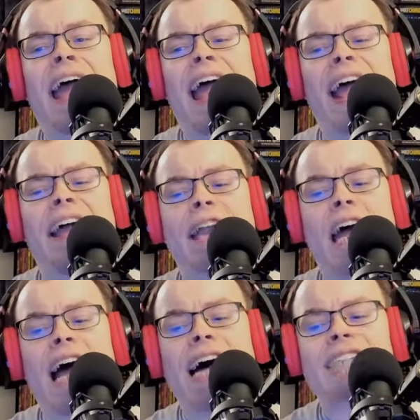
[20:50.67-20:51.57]
And
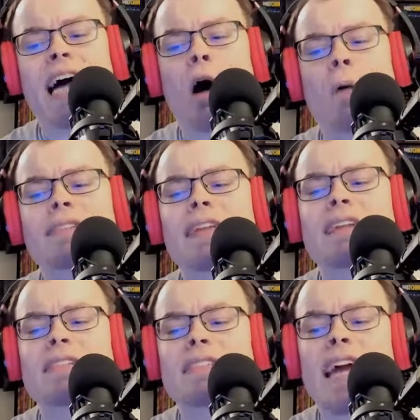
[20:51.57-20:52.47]
as I always
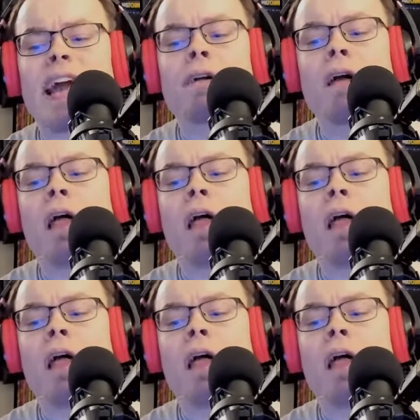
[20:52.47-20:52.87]
like to say,